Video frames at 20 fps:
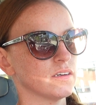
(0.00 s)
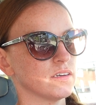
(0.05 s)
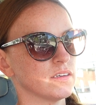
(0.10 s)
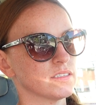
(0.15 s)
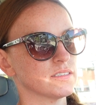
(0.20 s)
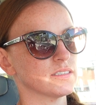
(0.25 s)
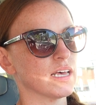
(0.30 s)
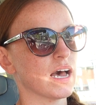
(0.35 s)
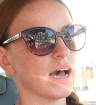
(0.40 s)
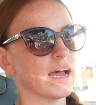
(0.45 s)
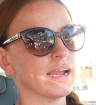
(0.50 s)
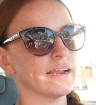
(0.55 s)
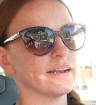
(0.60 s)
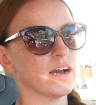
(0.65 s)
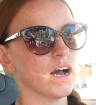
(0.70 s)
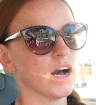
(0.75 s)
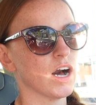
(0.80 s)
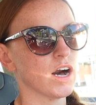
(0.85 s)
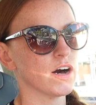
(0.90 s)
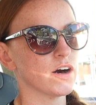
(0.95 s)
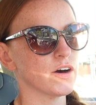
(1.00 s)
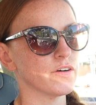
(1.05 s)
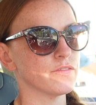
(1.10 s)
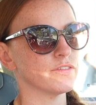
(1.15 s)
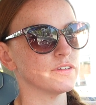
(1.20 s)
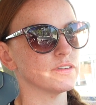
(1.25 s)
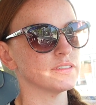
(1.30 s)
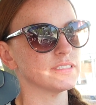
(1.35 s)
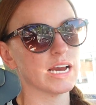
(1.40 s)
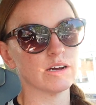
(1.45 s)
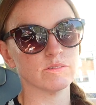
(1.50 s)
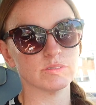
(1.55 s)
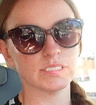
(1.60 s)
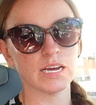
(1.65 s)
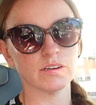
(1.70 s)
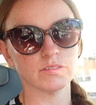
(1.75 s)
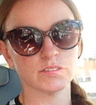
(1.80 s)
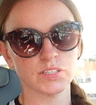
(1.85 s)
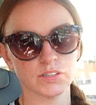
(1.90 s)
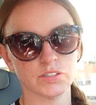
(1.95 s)
side of
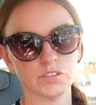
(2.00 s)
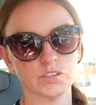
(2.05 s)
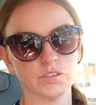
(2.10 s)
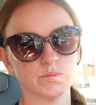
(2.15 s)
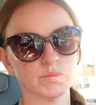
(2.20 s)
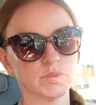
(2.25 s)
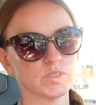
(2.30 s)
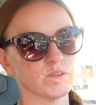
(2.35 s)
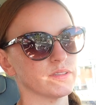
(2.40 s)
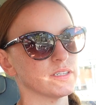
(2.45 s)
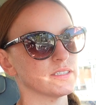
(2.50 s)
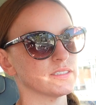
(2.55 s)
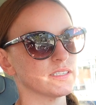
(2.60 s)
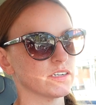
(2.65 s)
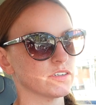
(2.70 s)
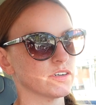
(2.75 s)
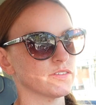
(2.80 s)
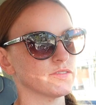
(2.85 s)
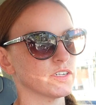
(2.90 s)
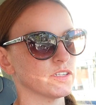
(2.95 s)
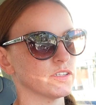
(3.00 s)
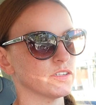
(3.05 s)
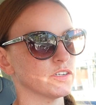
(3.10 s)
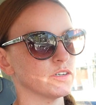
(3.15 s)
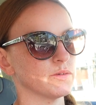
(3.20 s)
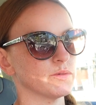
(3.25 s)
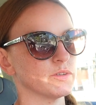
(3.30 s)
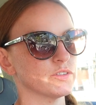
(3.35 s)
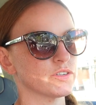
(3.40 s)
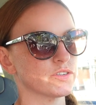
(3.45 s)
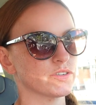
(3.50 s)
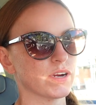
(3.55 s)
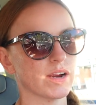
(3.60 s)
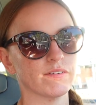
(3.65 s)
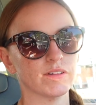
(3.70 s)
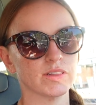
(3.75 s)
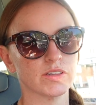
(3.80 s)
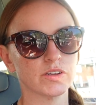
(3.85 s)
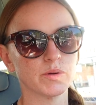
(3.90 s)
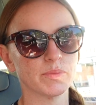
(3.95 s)
downtown Tulum. So in the center of Tulum, you just drive
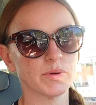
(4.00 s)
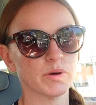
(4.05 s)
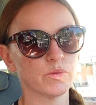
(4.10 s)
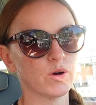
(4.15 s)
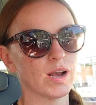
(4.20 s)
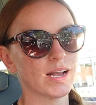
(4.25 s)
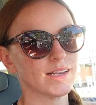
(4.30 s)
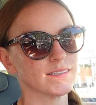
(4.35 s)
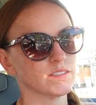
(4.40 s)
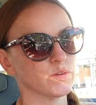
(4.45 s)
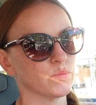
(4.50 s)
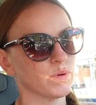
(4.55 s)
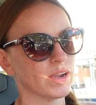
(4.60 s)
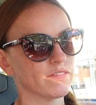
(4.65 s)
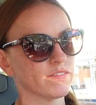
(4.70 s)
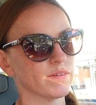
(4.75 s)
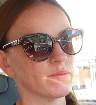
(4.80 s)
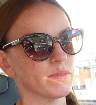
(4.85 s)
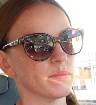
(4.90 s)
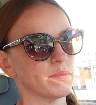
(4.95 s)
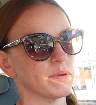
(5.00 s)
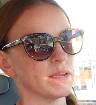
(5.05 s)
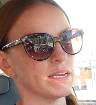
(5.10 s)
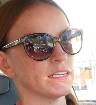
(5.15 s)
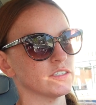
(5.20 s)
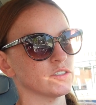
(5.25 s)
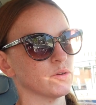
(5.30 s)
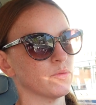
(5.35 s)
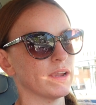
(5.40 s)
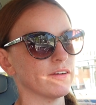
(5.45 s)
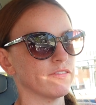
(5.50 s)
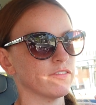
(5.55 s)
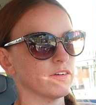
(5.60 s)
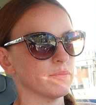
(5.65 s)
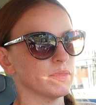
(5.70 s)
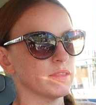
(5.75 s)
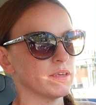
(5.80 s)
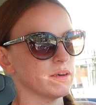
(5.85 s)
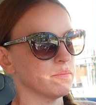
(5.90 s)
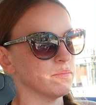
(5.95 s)
a little bit west, away from the beach, away
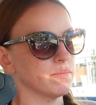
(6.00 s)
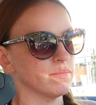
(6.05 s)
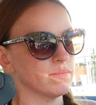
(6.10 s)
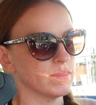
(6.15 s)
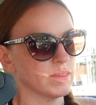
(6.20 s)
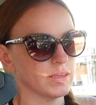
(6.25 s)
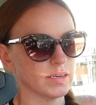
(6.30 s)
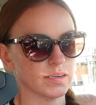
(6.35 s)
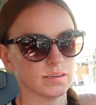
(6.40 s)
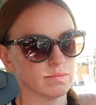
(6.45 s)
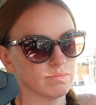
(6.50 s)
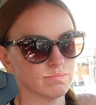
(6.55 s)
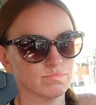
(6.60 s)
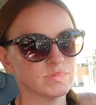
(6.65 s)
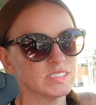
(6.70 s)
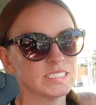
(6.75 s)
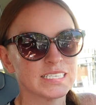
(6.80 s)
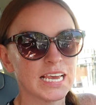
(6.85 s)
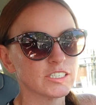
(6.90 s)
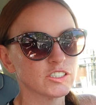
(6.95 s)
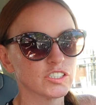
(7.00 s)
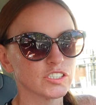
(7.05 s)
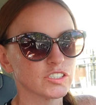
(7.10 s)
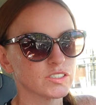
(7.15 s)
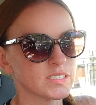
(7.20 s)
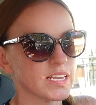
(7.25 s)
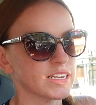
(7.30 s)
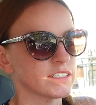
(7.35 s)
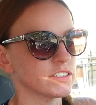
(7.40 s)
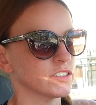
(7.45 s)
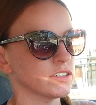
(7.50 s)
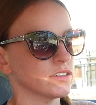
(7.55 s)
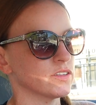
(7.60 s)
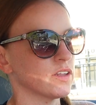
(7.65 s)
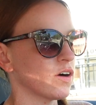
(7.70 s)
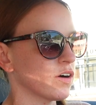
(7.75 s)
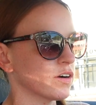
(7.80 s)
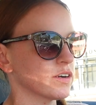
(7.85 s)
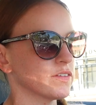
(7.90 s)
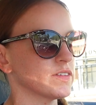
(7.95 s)
from the center, the
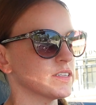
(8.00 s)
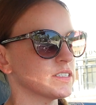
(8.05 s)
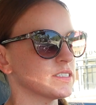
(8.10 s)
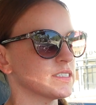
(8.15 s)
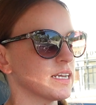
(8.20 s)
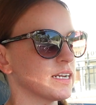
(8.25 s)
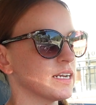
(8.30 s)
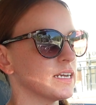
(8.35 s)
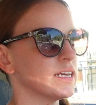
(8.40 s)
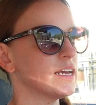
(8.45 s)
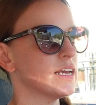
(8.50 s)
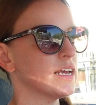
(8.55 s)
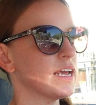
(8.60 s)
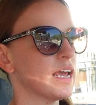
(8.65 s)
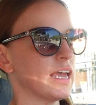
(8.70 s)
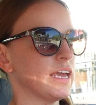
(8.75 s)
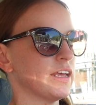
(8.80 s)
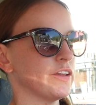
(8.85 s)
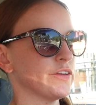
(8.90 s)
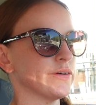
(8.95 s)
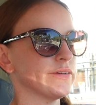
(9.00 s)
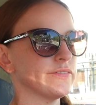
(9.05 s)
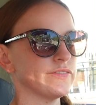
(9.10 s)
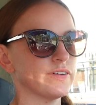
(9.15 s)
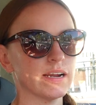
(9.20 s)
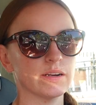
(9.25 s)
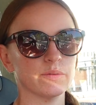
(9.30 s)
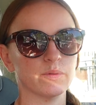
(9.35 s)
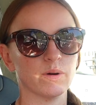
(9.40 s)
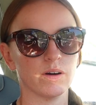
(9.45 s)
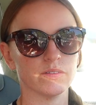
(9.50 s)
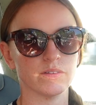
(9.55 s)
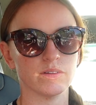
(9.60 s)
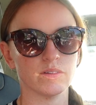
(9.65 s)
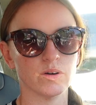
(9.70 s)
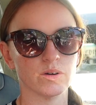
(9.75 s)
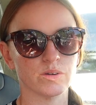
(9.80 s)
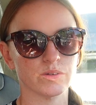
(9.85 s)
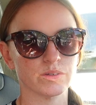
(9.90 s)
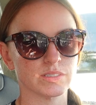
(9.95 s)
heart of the city, and you'll find where all the
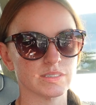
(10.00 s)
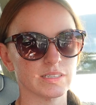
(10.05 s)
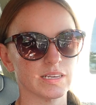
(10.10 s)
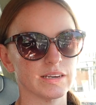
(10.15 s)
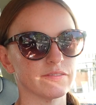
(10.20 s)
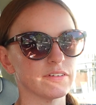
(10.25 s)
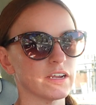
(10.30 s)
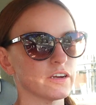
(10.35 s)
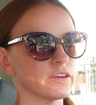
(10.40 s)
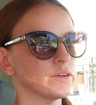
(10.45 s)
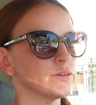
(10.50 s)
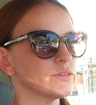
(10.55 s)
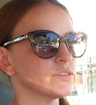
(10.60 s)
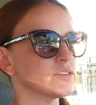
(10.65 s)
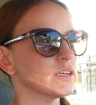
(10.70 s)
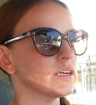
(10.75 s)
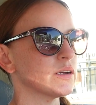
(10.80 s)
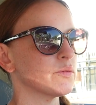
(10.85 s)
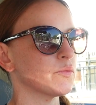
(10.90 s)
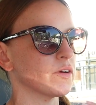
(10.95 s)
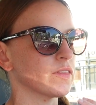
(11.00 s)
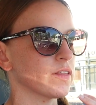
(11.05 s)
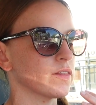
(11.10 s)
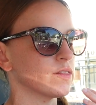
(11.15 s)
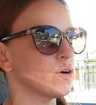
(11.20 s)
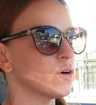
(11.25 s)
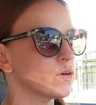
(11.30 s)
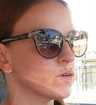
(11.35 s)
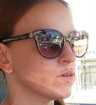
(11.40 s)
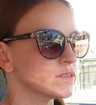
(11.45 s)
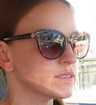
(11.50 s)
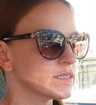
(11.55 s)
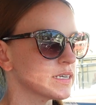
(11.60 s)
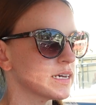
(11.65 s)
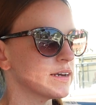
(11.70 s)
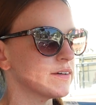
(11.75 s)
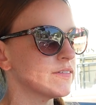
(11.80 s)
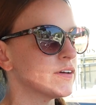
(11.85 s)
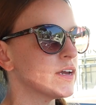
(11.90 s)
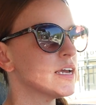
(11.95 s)
locals live. Now, usually where the locals
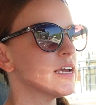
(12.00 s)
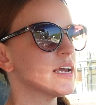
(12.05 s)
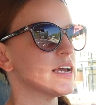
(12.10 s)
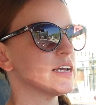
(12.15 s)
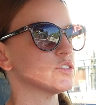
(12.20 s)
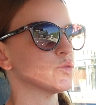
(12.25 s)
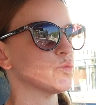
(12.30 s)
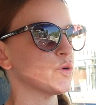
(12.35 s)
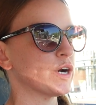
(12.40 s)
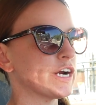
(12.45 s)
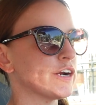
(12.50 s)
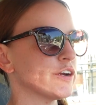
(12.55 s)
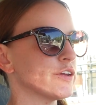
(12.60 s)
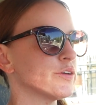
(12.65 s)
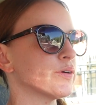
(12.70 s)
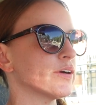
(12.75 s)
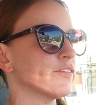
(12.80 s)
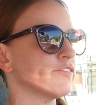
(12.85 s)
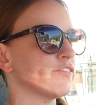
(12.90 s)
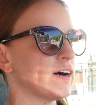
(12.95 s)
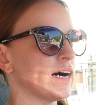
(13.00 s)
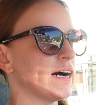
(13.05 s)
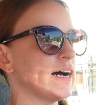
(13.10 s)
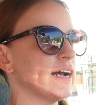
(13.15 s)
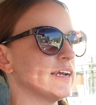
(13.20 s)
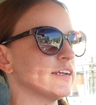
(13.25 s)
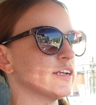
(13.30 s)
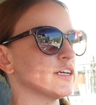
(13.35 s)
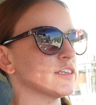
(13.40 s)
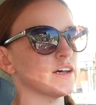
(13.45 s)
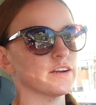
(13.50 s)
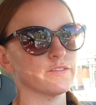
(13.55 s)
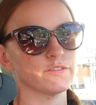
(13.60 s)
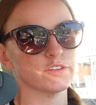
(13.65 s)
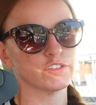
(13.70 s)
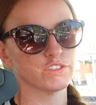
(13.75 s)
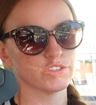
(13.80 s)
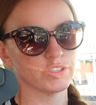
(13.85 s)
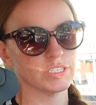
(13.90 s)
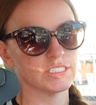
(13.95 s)
live is where you can find a lot of the
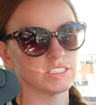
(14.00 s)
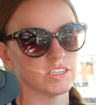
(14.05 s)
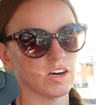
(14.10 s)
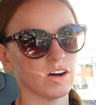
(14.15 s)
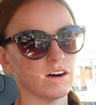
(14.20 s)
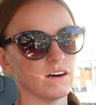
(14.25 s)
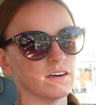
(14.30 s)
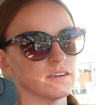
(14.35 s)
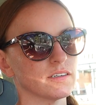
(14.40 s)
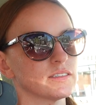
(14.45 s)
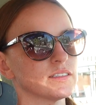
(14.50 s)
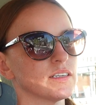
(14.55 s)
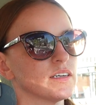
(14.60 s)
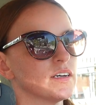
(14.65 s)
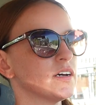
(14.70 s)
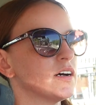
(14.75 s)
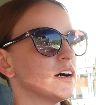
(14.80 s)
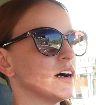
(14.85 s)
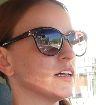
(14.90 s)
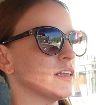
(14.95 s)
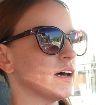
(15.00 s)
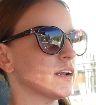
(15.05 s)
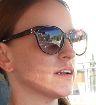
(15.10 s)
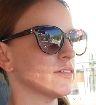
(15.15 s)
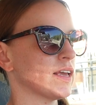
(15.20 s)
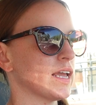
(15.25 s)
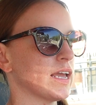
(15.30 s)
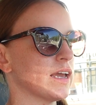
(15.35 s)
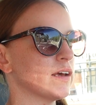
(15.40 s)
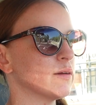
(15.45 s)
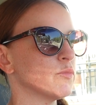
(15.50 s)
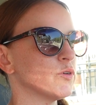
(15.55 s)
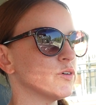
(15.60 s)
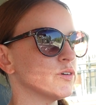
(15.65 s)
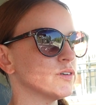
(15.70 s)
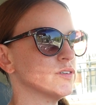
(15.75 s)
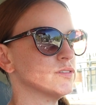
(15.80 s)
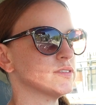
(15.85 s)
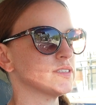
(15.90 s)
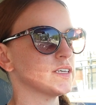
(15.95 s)
street dogs, a lot of the
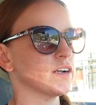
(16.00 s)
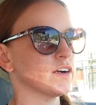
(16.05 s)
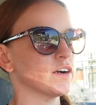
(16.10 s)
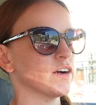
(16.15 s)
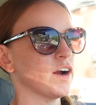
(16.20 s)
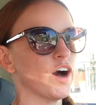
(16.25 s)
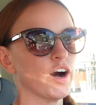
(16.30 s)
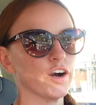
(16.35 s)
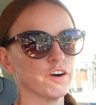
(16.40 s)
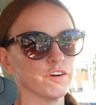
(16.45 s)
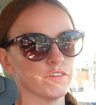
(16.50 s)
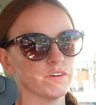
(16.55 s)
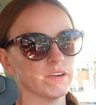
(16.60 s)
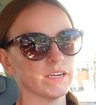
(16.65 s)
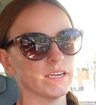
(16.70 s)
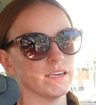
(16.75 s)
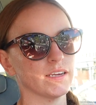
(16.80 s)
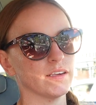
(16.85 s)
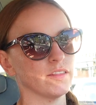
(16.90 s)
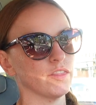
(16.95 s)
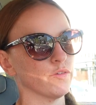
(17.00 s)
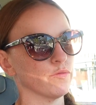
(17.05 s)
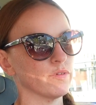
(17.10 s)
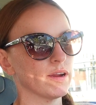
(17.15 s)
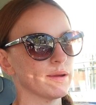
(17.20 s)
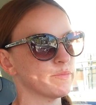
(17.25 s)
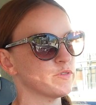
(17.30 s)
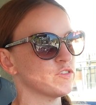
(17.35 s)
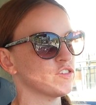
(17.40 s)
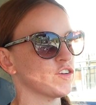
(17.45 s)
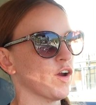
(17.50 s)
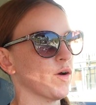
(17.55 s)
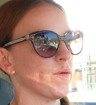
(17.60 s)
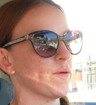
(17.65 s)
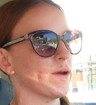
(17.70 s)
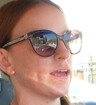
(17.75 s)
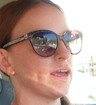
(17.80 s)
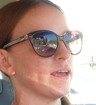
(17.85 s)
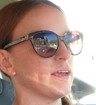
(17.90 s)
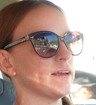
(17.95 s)
animals that are hungry, the ribs
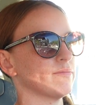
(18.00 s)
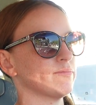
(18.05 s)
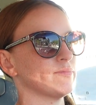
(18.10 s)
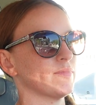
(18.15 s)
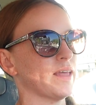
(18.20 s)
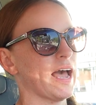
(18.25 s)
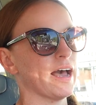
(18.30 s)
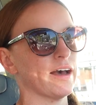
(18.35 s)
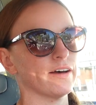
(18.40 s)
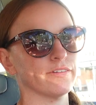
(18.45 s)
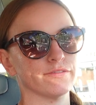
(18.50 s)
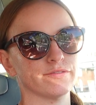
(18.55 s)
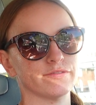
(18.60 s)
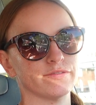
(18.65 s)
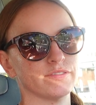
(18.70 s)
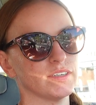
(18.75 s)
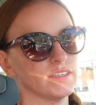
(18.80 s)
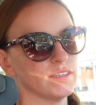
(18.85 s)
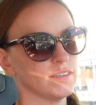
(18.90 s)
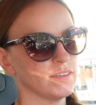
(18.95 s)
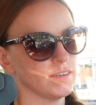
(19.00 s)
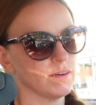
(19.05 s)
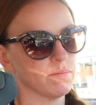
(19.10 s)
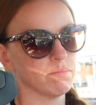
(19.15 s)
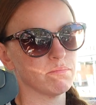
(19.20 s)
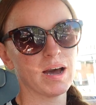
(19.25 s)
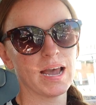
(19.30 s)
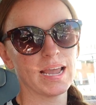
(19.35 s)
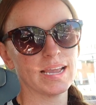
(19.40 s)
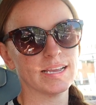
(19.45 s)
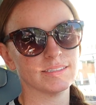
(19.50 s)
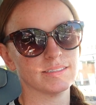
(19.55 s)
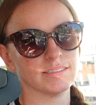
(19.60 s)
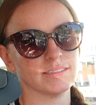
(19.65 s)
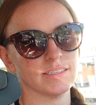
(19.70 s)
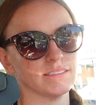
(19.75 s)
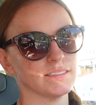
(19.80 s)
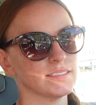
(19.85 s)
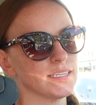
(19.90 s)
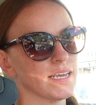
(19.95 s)
showing, have mites
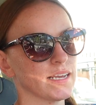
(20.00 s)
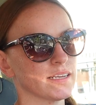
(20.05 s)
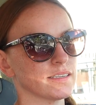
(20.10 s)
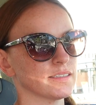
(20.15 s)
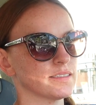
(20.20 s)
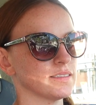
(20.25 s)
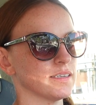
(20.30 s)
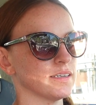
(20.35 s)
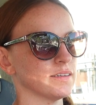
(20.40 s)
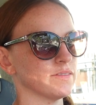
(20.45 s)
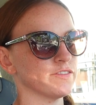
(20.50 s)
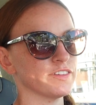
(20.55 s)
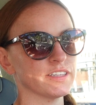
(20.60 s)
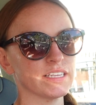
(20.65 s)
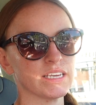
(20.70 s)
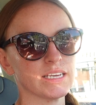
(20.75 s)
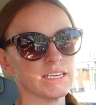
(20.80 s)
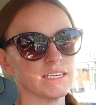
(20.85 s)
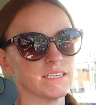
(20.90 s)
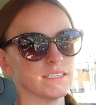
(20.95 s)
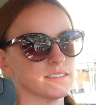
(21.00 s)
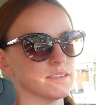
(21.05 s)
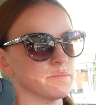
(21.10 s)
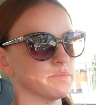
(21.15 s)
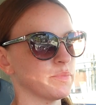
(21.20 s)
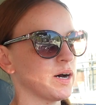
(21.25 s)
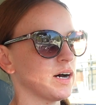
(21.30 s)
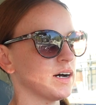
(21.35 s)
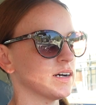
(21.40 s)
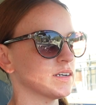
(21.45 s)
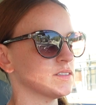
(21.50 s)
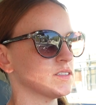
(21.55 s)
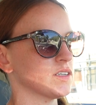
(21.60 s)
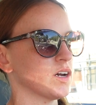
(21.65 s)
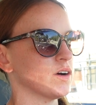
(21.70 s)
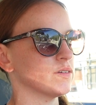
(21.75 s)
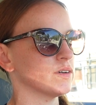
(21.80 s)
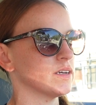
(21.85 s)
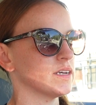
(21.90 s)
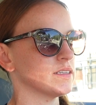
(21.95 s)
and ticks and fleas and bugs,
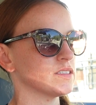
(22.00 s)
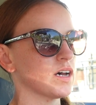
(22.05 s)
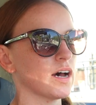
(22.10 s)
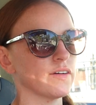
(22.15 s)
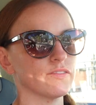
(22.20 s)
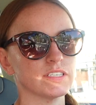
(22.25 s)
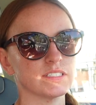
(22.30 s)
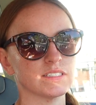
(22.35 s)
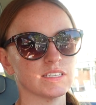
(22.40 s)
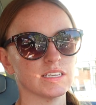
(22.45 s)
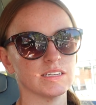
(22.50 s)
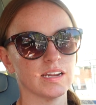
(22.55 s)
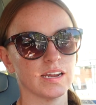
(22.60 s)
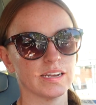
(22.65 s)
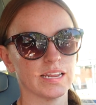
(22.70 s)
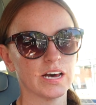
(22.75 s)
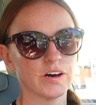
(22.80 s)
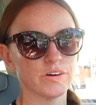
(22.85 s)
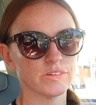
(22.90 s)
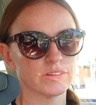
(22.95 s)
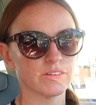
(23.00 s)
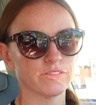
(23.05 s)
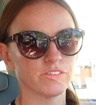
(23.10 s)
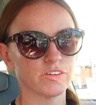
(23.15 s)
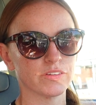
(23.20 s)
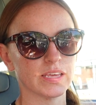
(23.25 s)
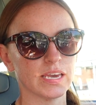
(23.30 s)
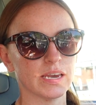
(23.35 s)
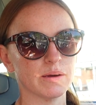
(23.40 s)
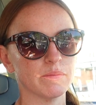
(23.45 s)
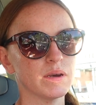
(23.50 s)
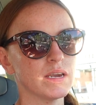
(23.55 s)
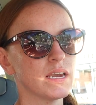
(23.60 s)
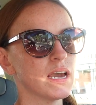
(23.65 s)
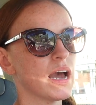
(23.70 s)
so it's obviously not healthy for them.